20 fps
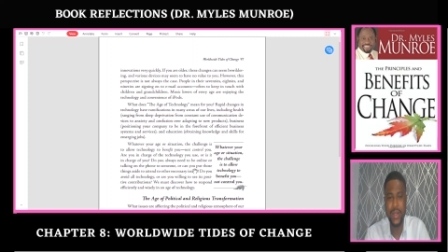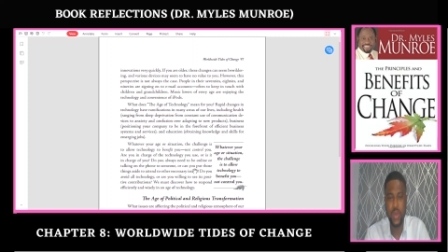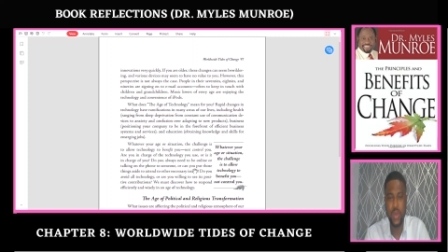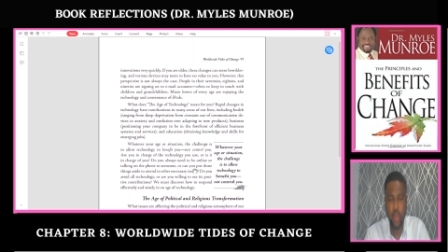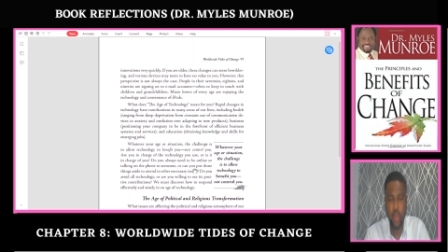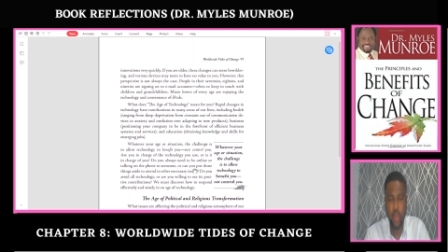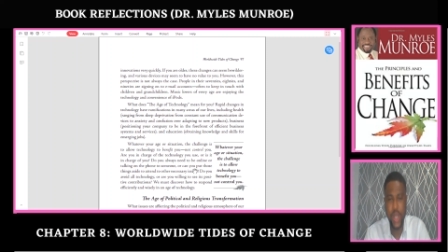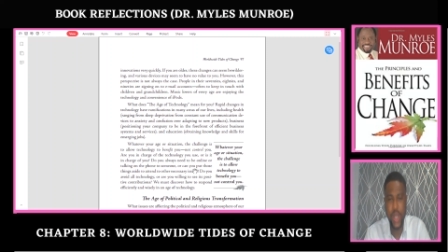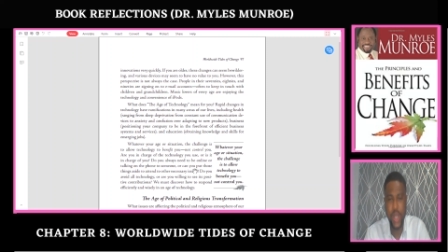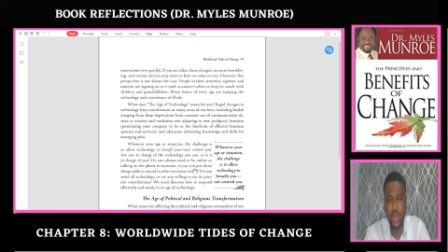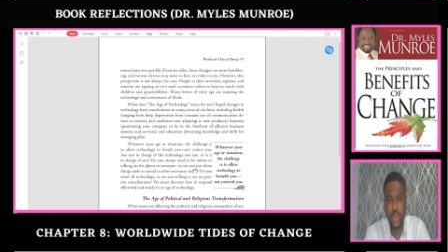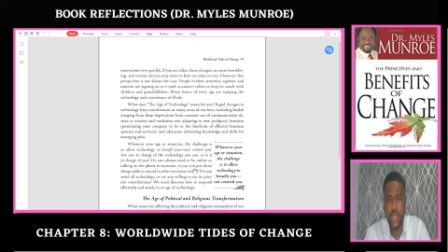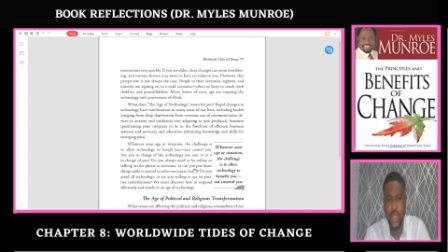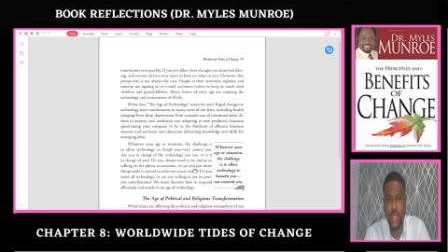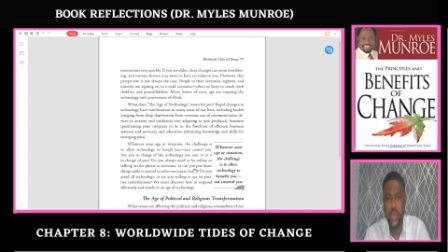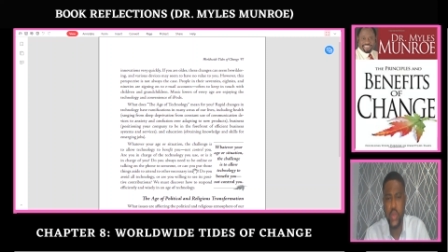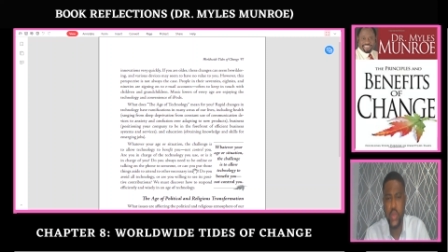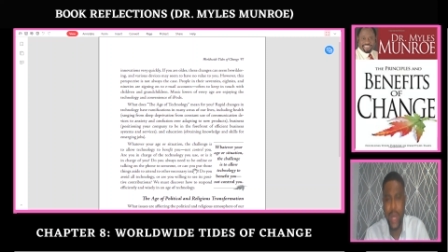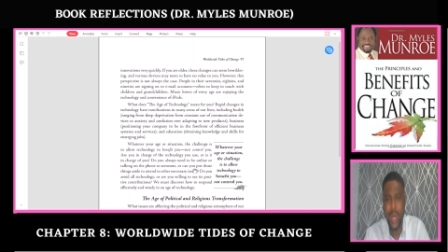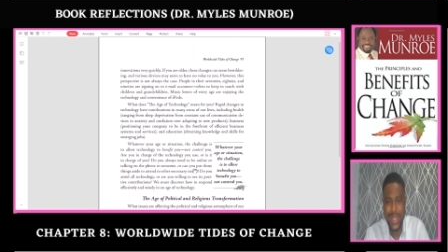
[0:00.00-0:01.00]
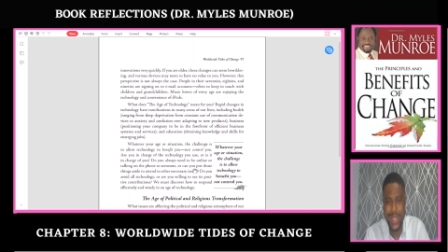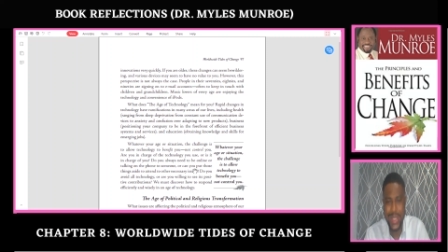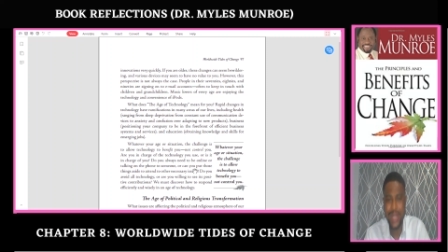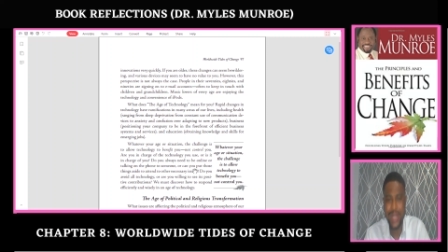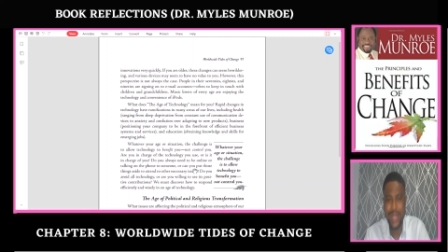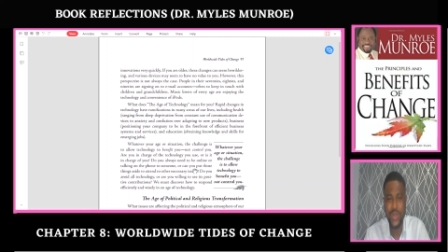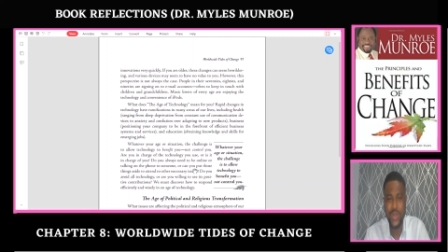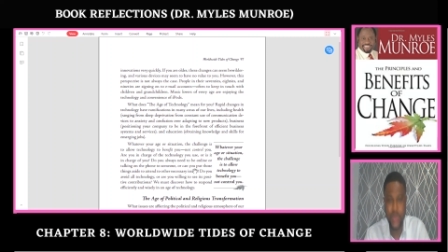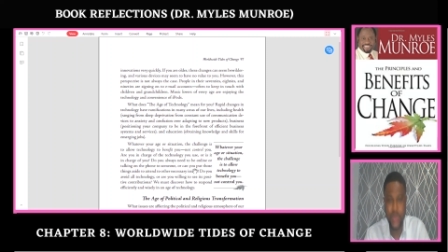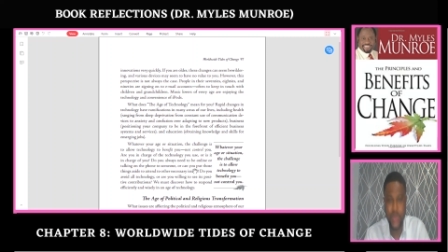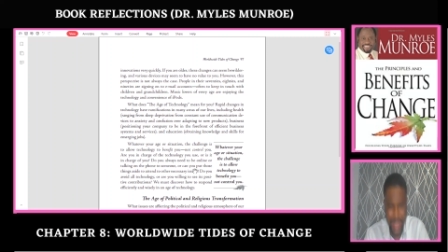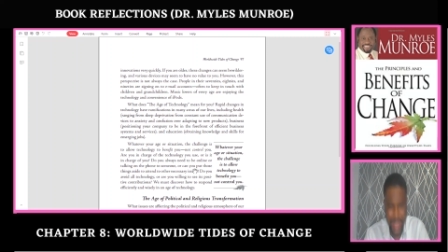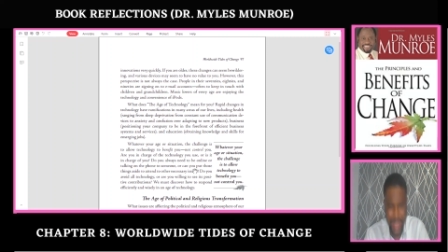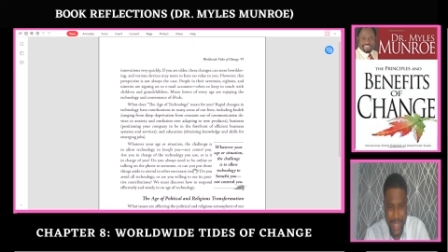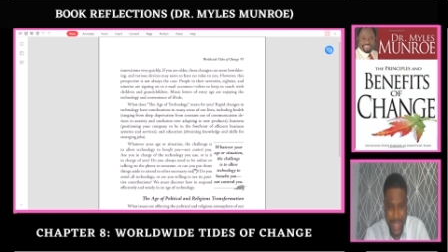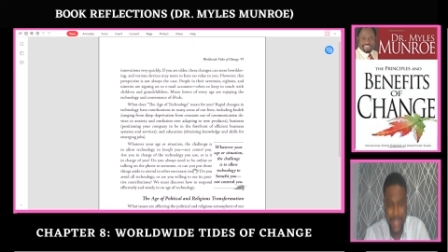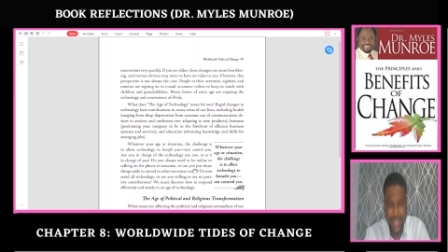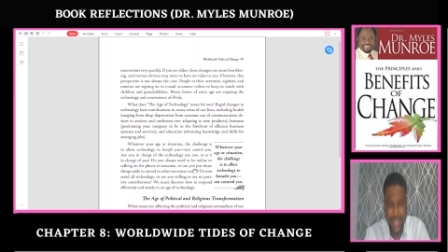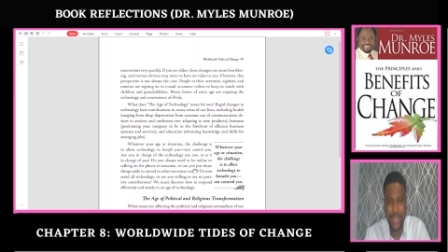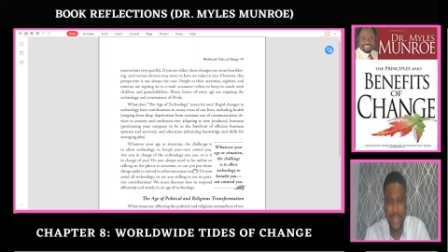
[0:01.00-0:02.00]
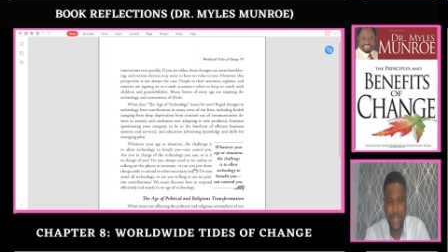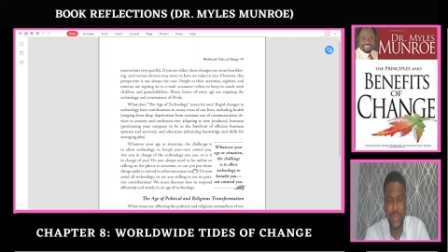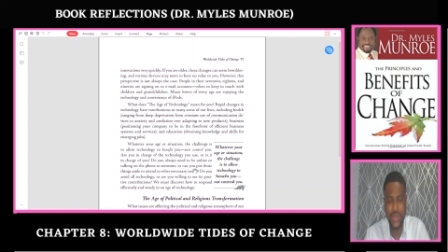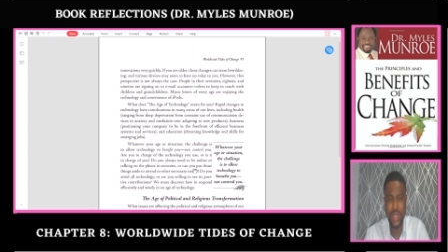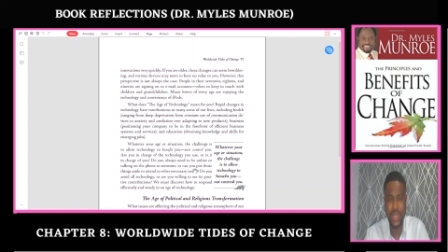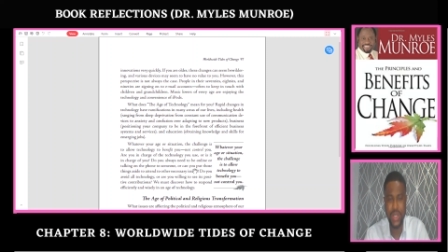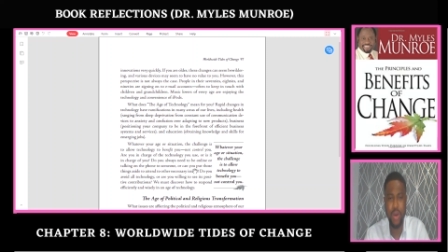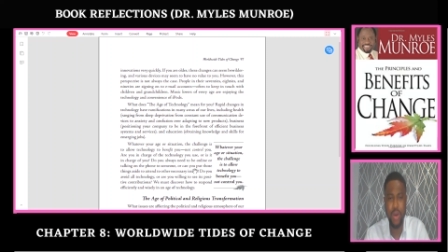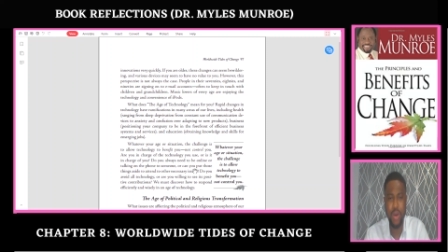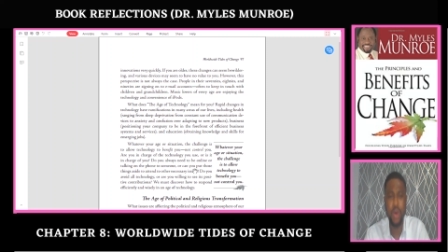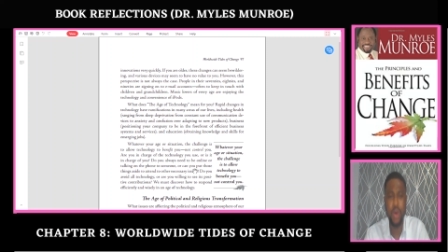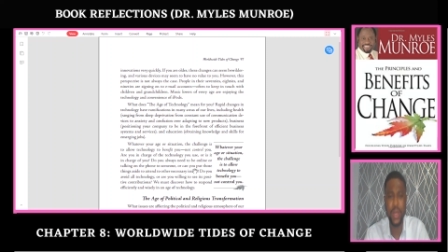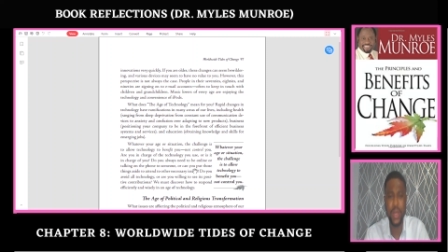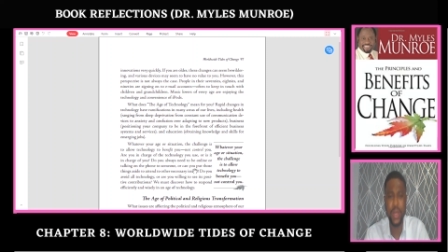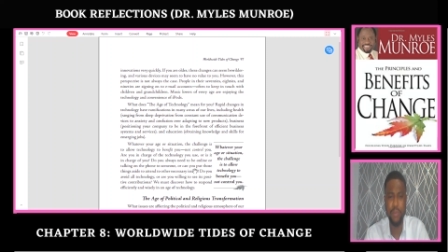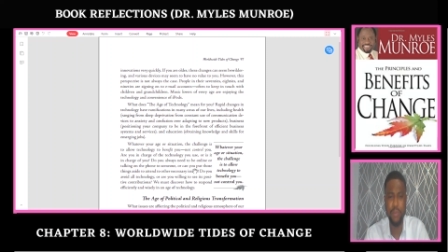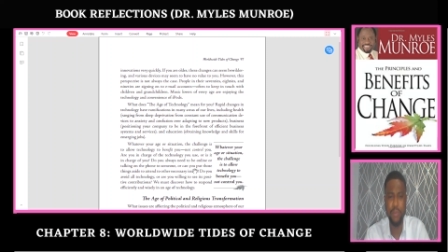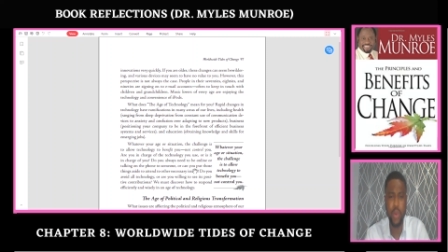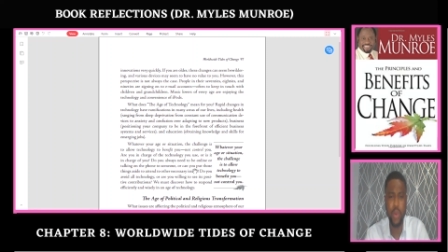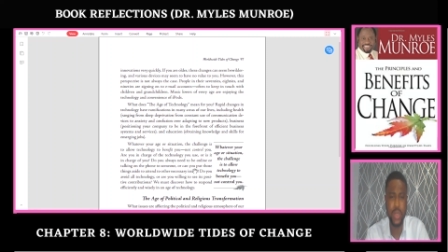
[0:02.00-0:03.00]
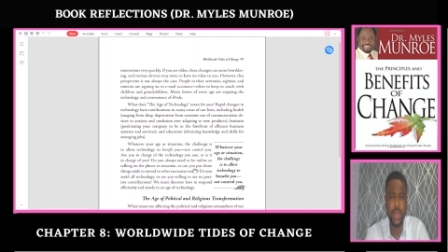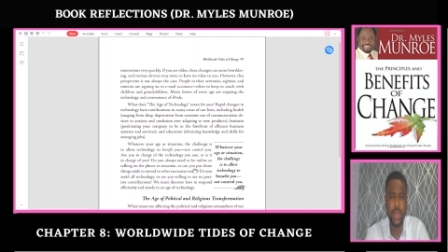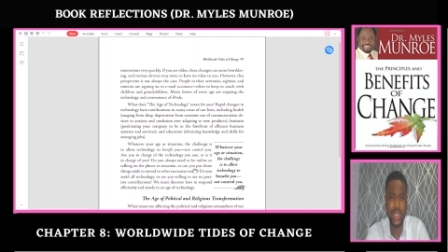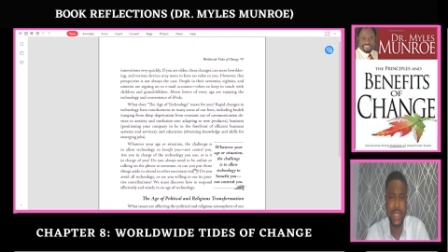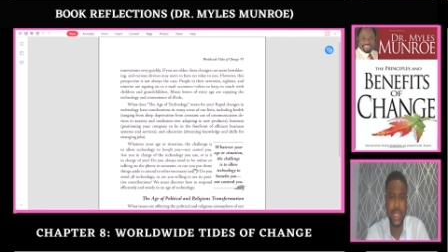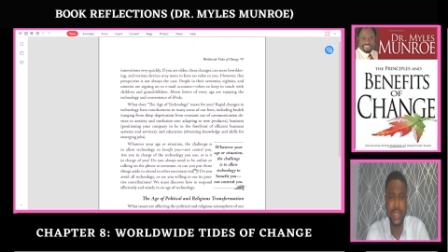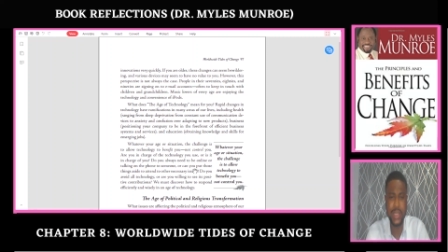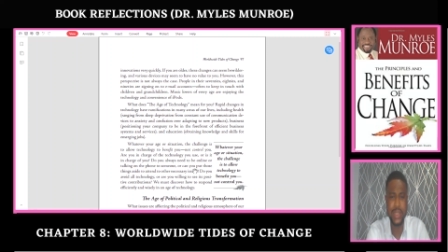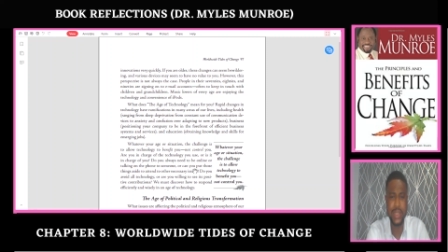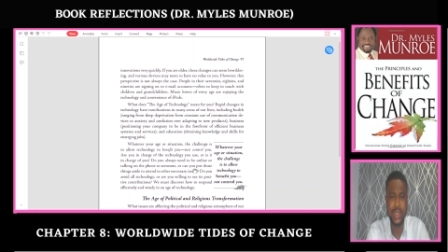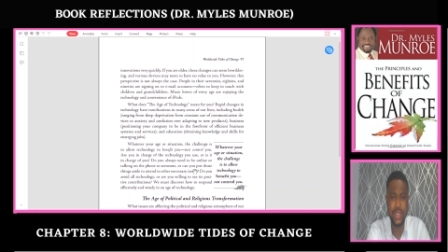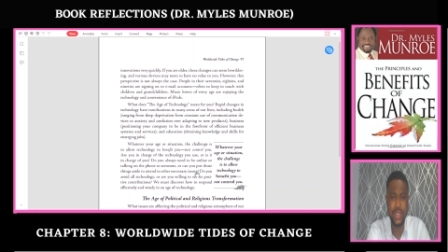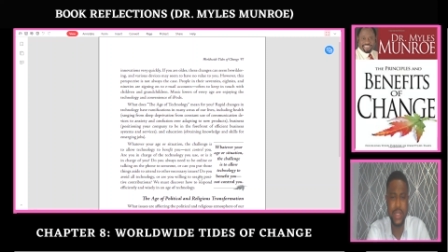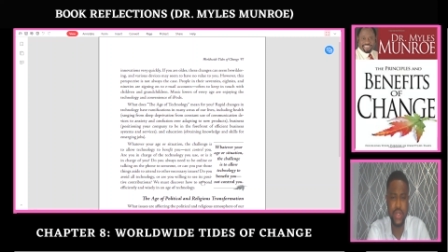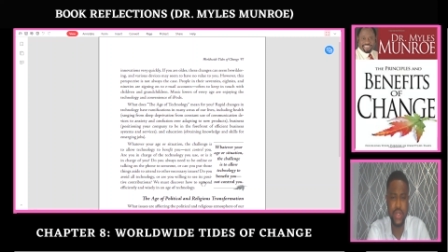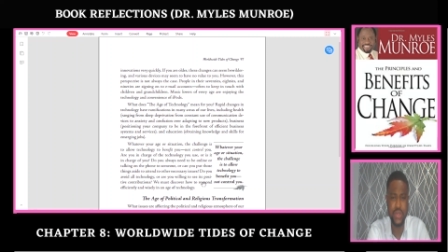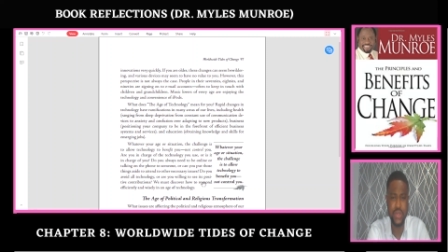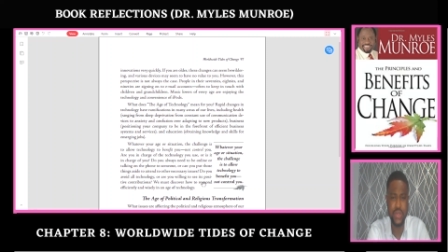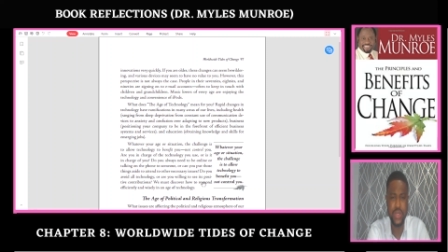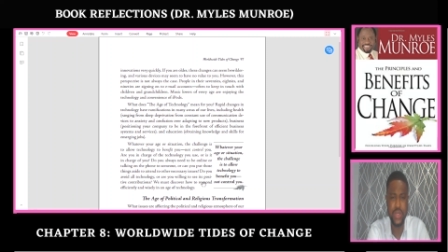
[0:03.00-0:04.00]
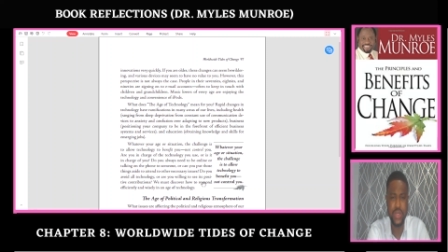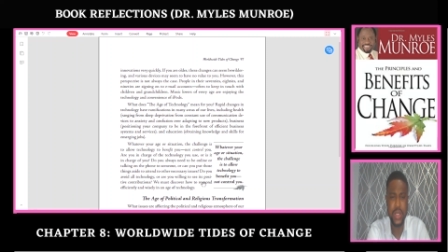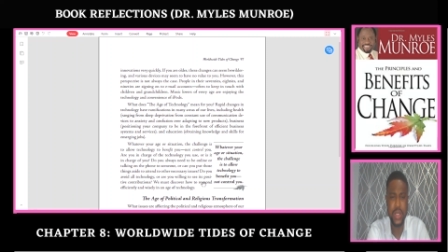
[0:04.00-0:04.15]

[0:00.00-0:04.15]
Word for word: when you need to attend to necessary or important issues?